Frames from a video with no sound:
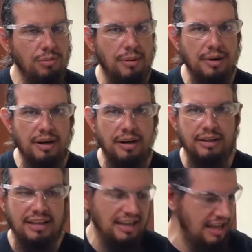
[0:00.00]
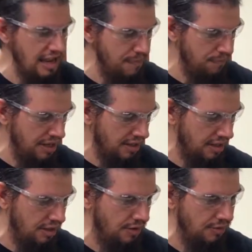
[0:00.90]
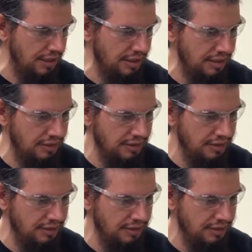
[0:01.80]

but we're gonna keep it going.